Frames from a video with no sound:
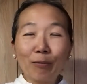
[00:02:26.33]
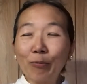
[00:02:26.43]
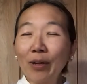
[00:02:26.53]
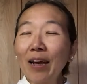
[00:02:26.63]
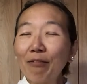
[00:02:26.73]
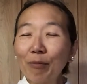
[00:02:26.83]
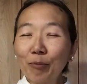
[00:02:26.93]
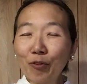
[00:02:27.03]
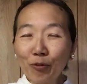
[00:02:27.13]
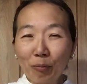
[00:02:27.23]
we
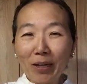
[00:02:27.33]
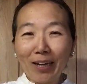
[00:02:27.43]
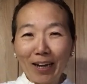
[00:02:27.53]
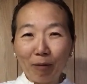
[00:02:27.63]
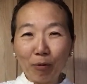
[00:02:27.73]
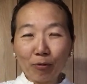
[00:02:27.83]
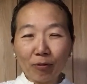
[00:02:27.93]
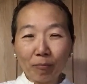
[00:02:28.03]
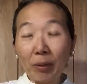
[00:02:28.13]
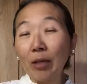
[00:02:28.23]
have too many
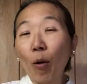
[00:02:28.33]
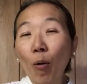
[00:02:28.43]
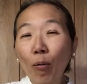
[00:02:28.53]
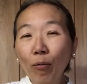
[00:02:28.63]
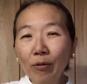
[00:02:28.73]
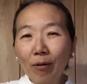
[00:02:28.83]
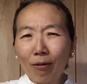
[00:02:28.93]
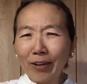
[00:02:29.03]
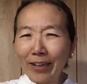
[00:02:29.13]
labels, being old or